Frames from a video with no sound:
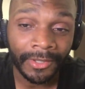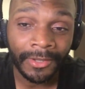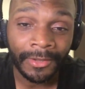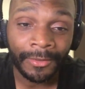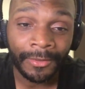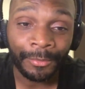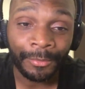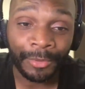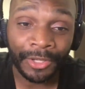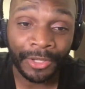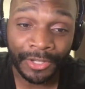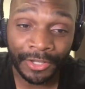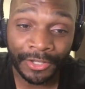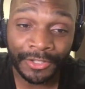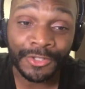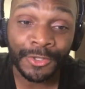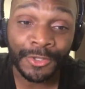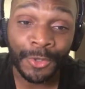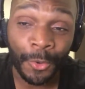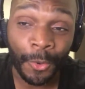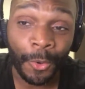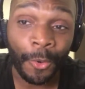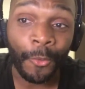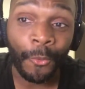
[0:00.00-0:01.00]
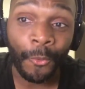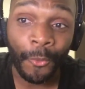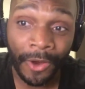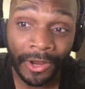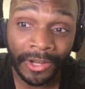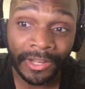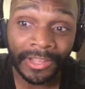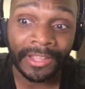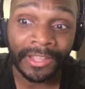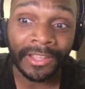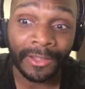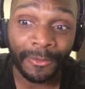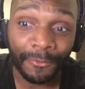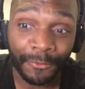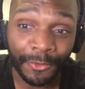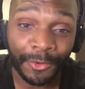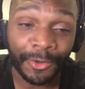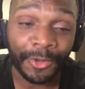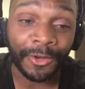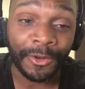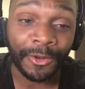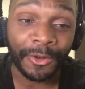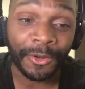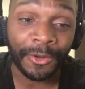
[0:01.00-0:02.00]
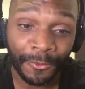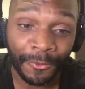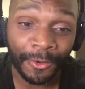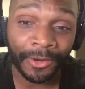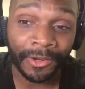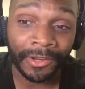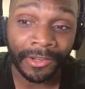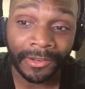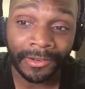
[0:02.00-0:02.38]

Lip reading: because you were winning if you could afford it.